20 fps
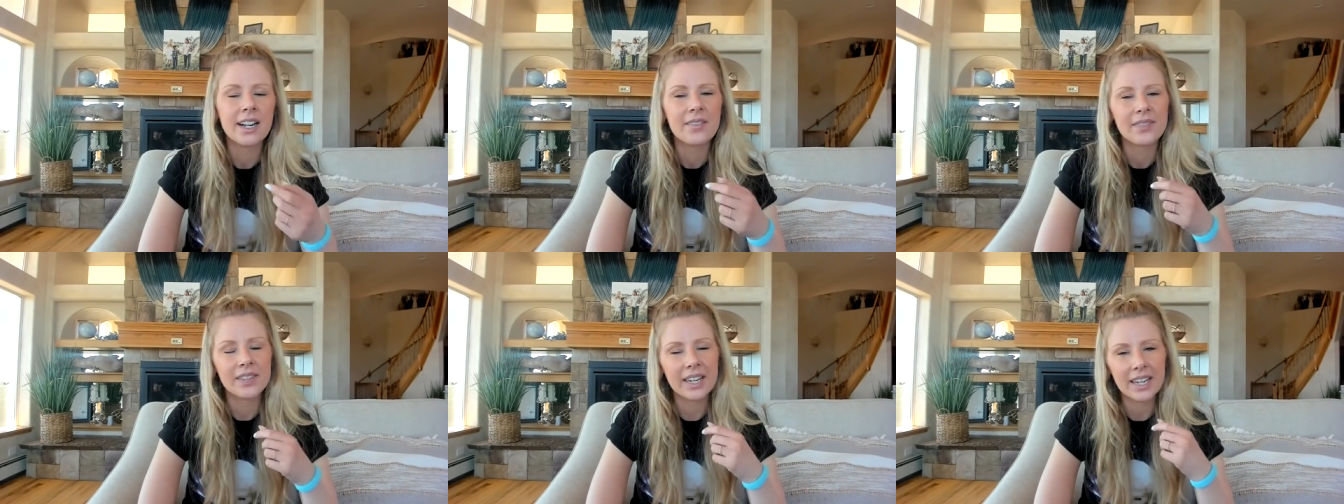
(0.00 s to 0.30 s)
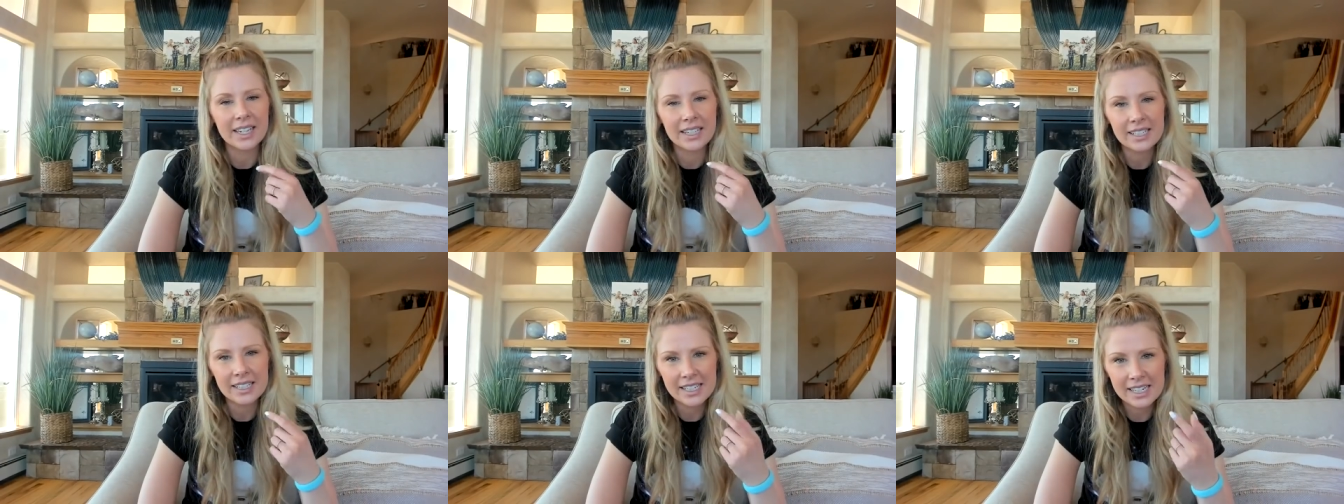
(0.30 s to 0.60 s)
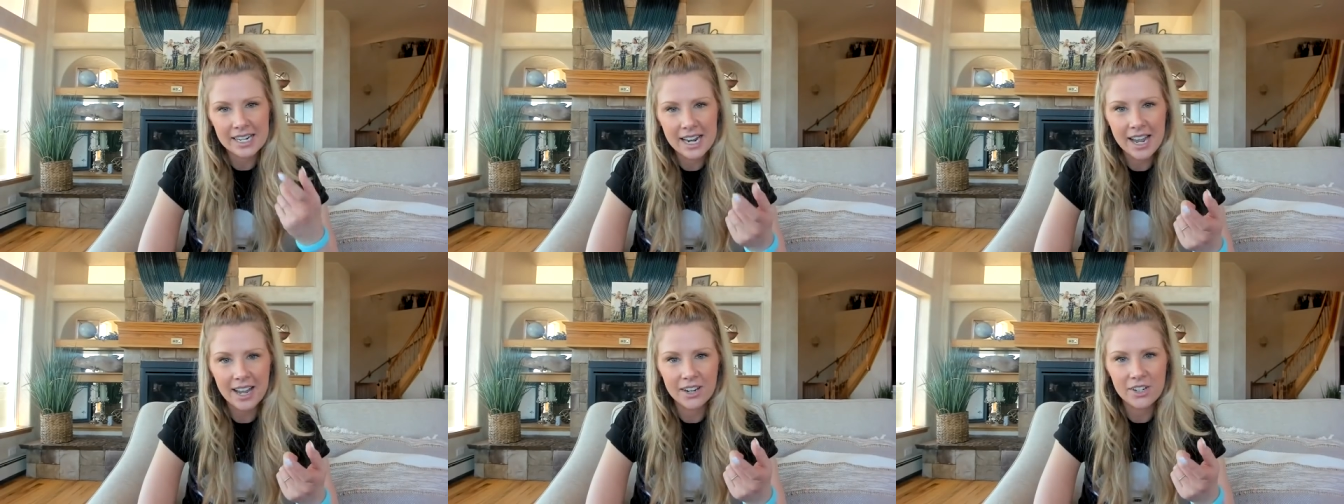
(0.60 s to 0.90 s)
And
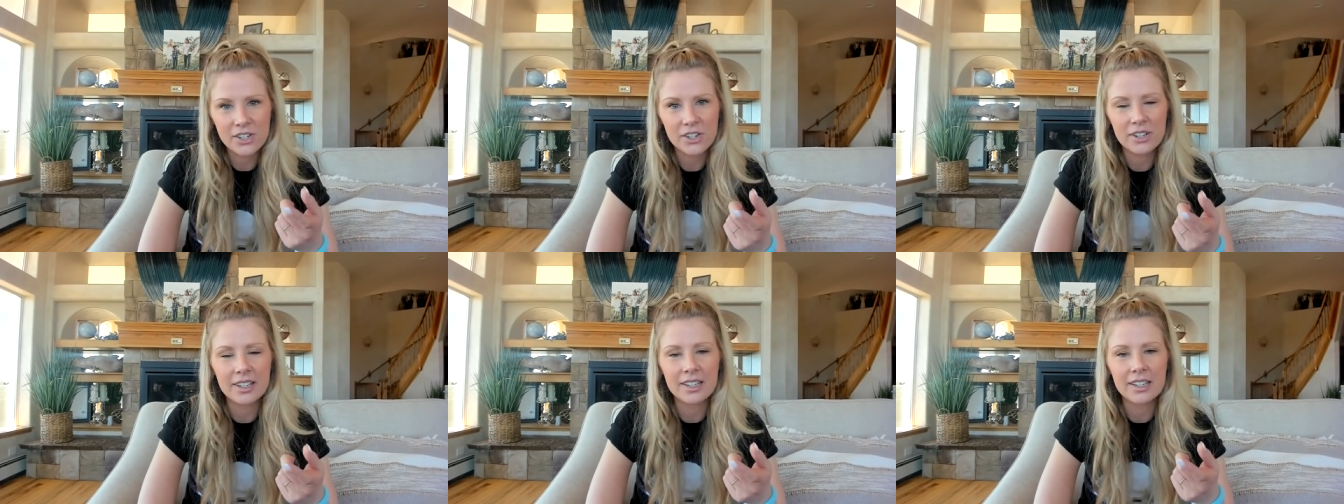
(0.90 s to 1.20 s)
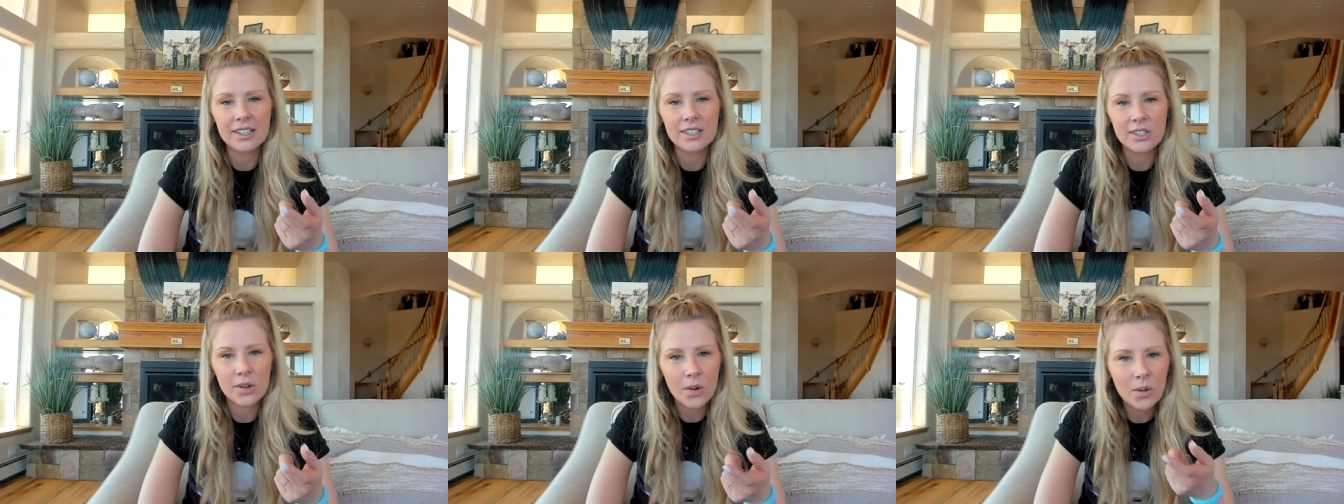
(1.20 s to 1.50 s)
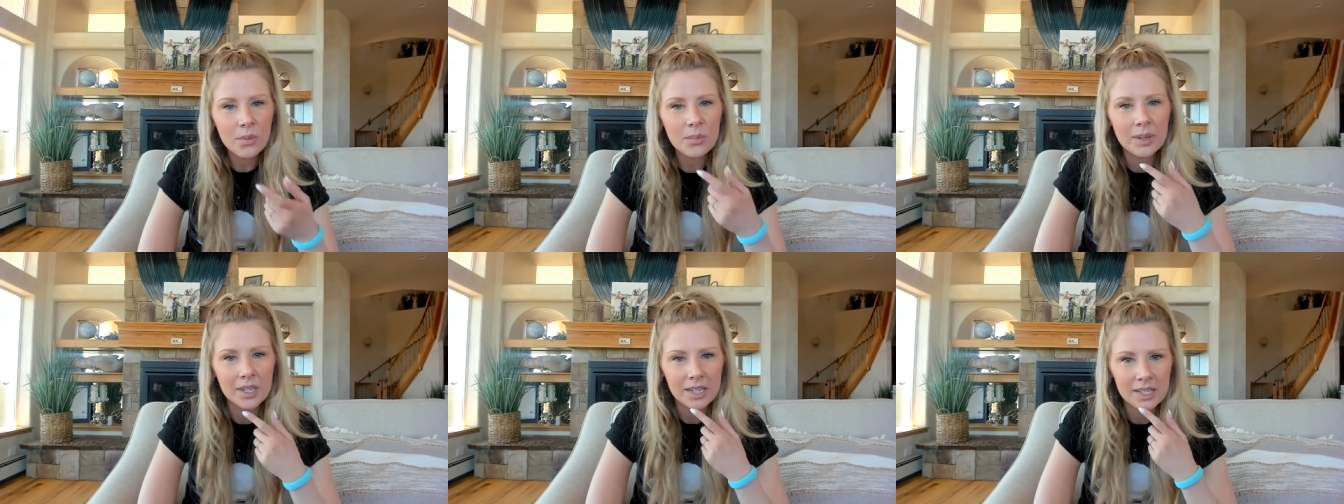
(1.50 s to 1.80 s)
he actually
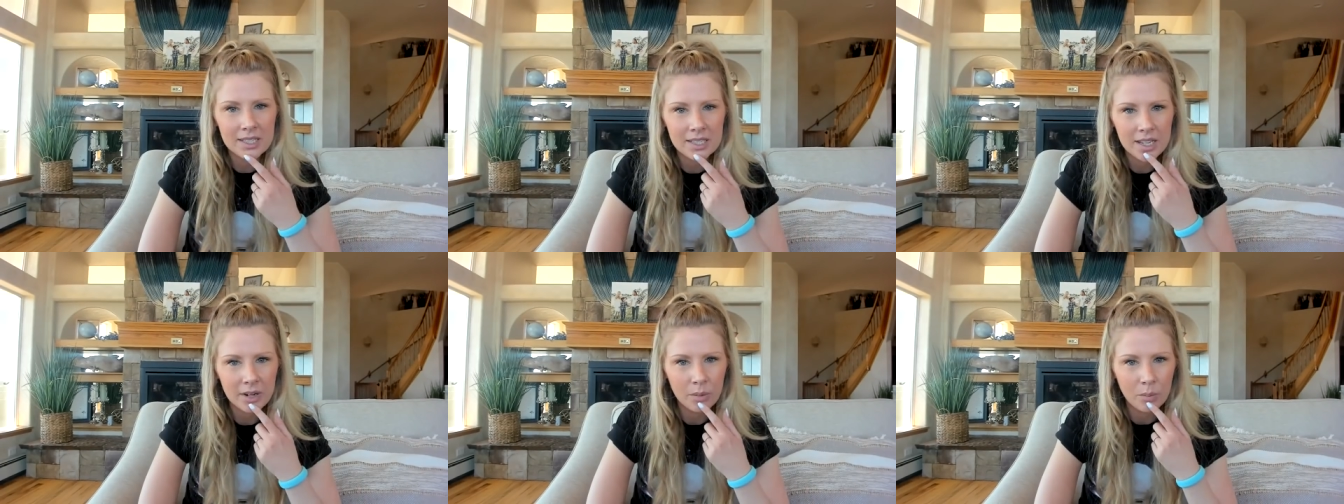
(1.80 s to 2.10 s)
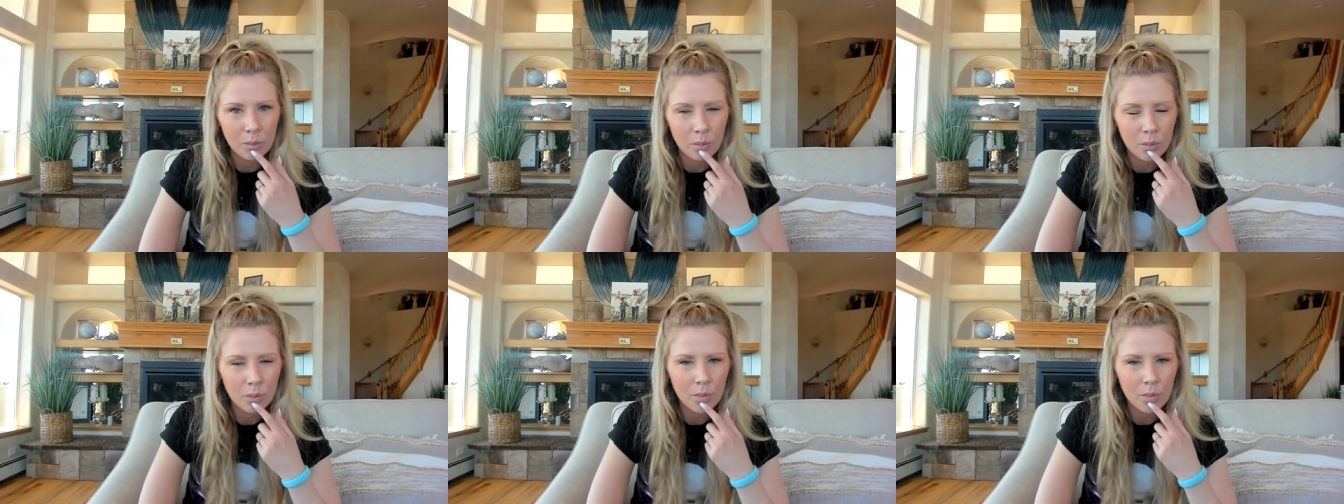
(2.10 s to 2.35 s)
told me, he's like,